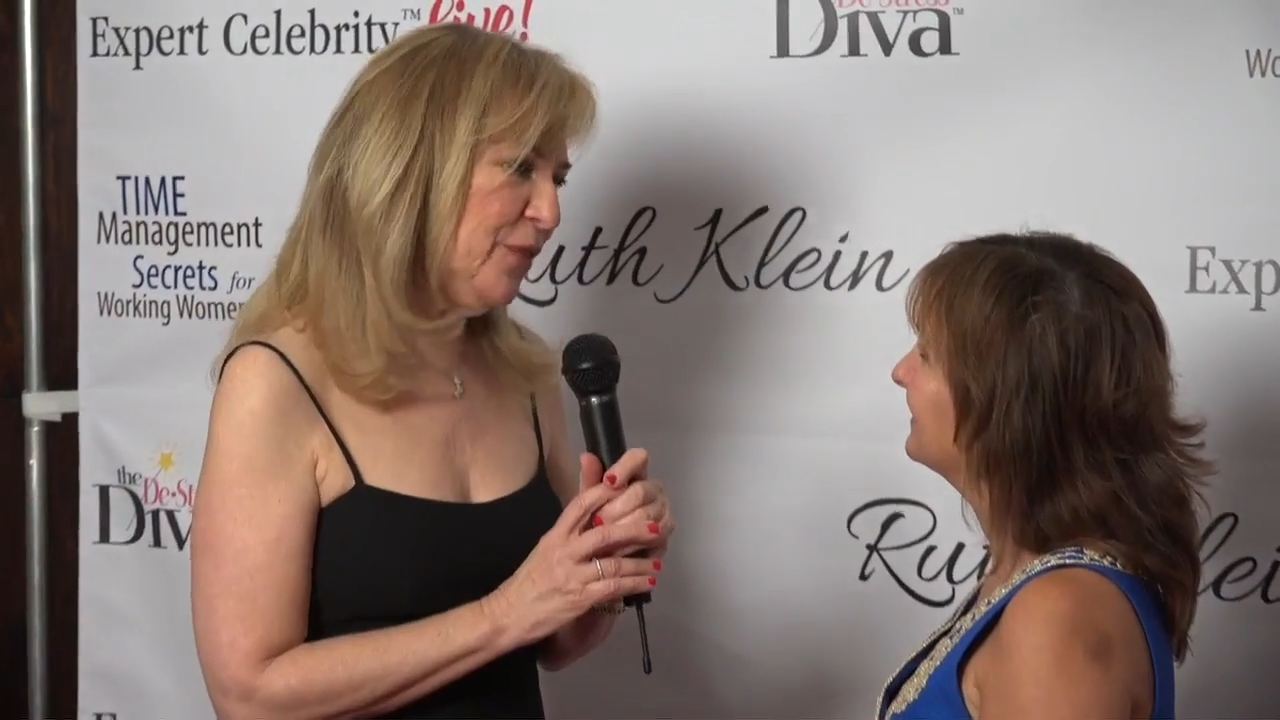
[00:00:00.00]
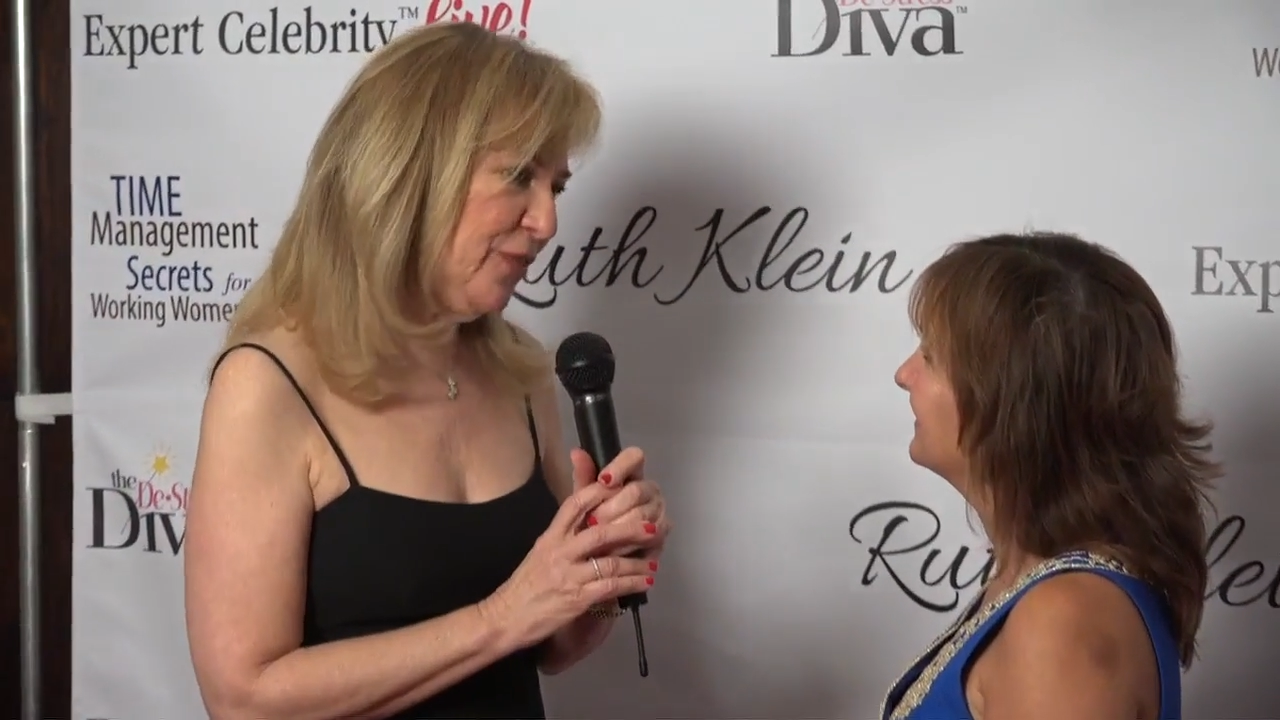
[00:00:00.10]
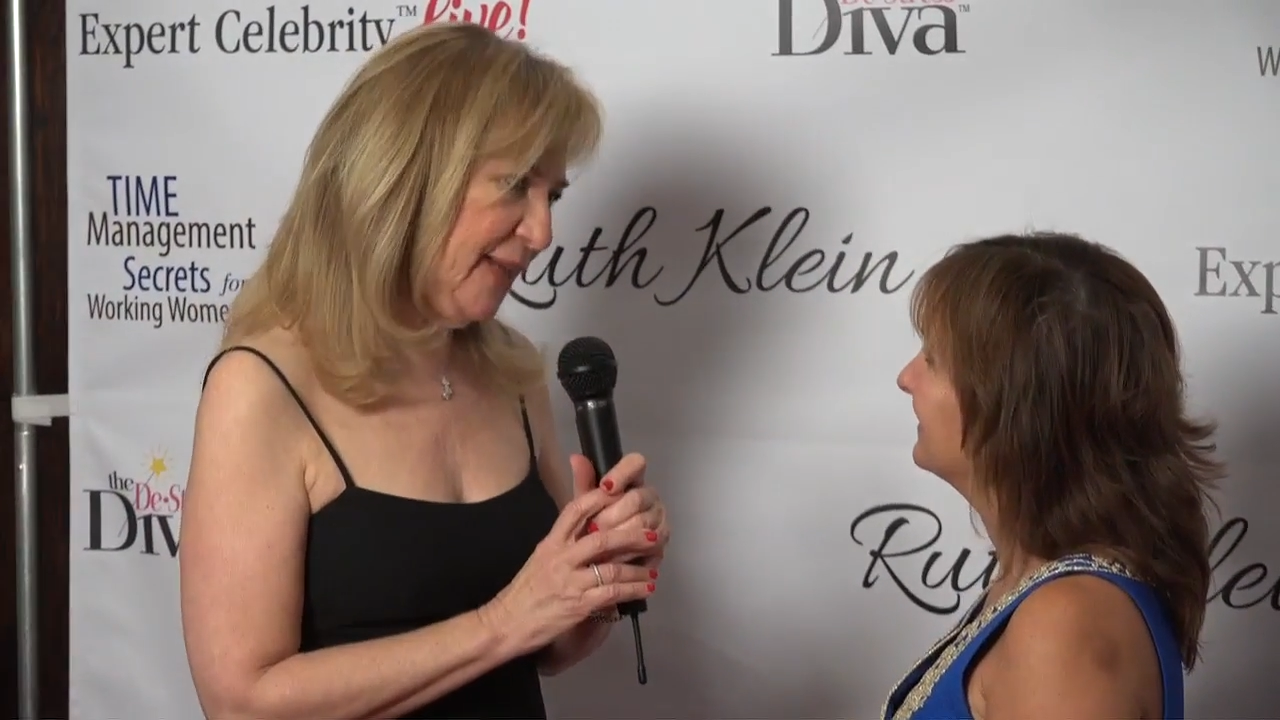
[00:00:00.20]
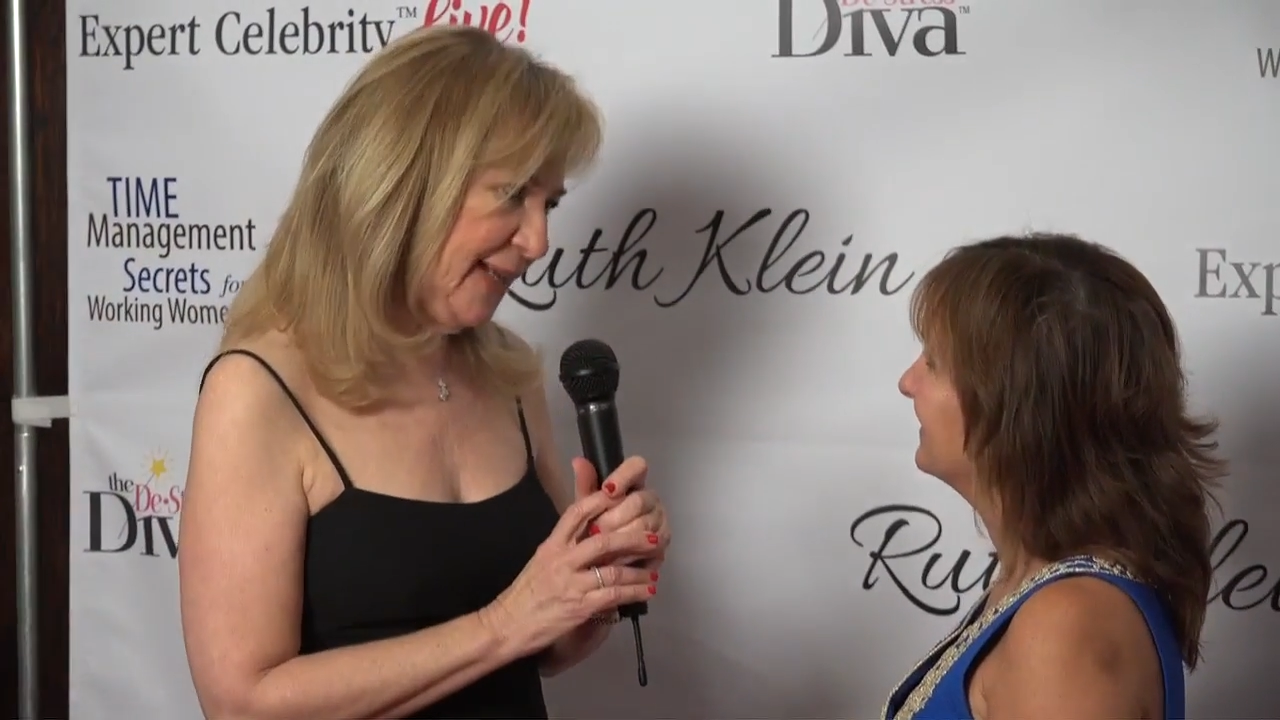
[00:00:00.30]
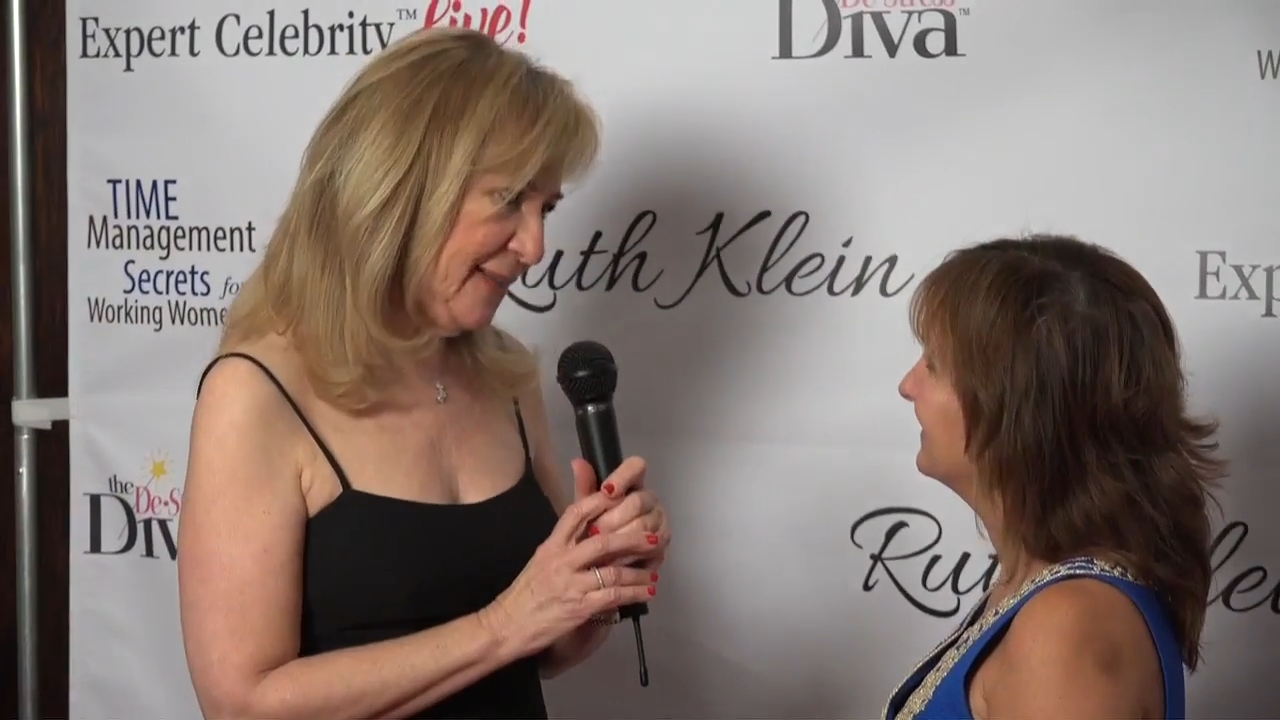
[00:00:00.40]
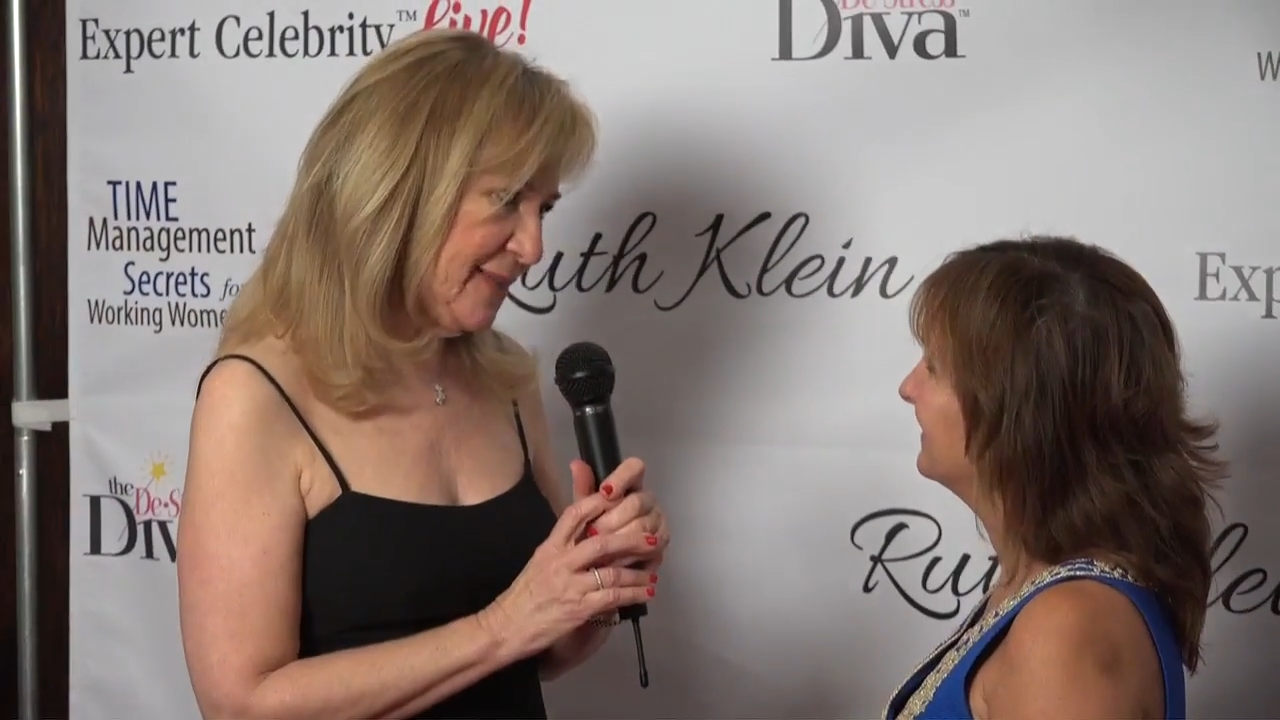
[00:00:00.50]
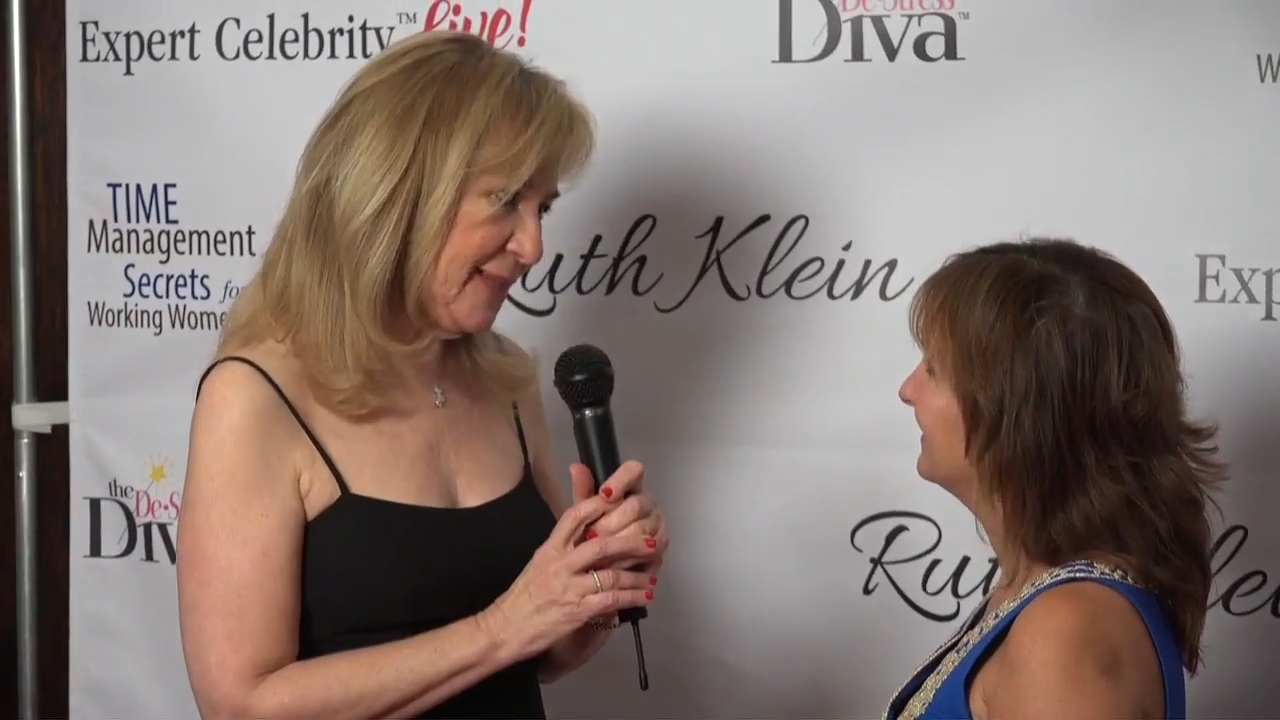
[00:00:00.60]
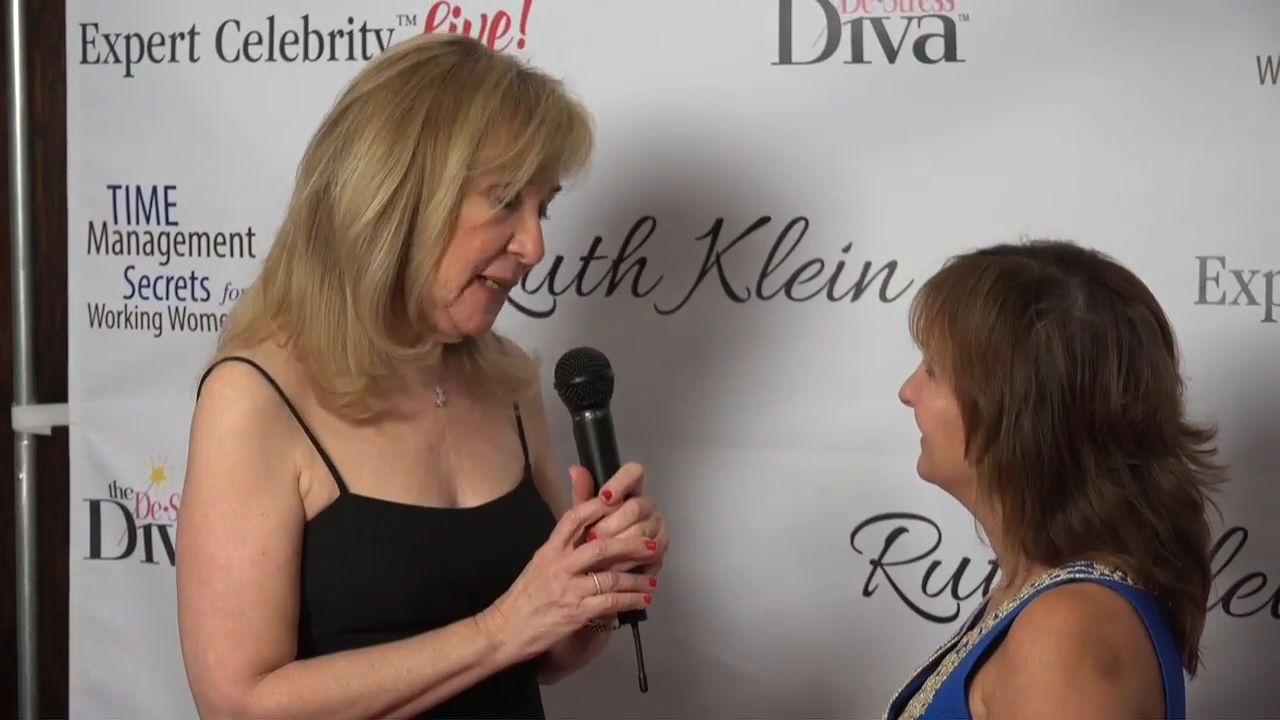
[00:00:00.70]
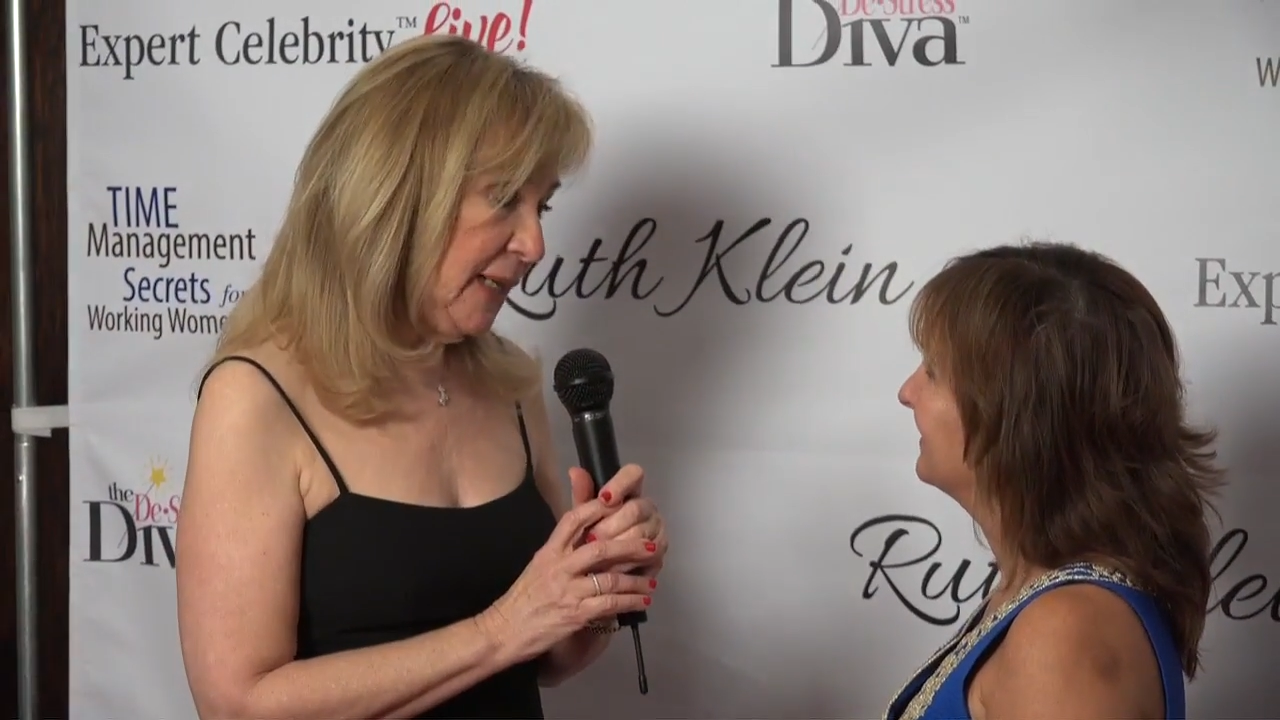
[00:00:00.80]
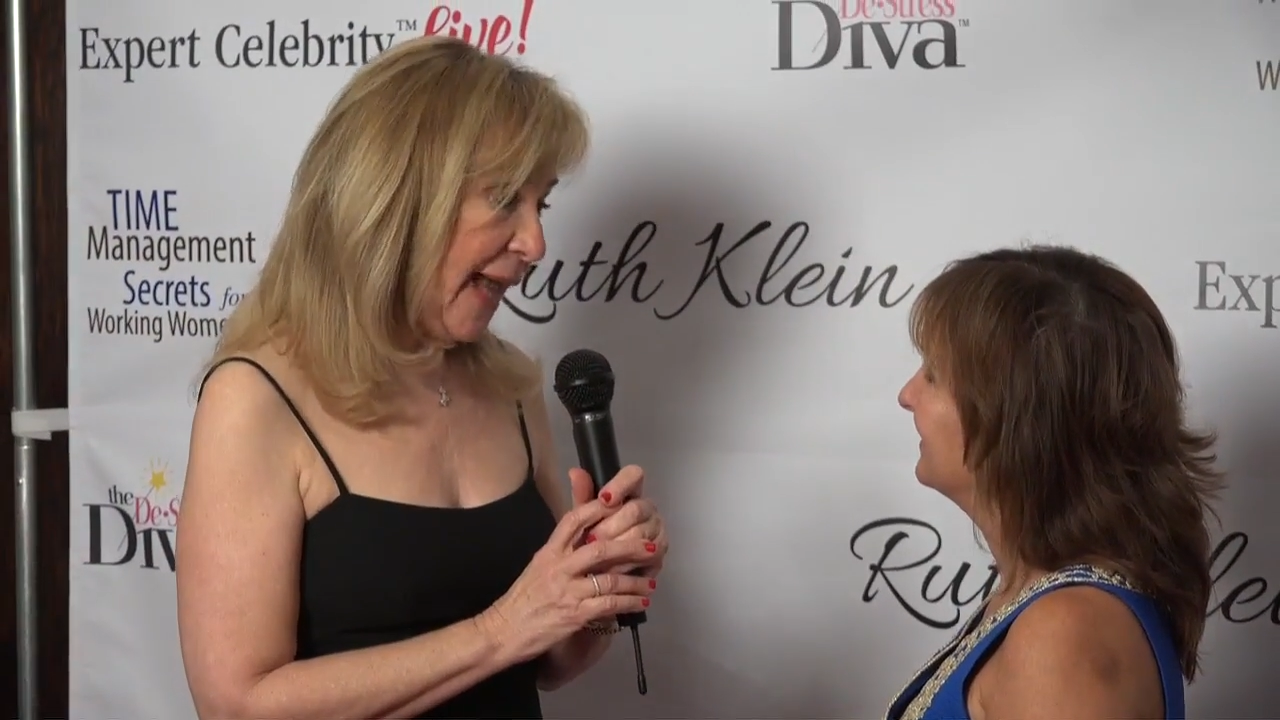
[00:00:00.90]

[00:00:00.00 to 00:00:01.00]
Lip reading: things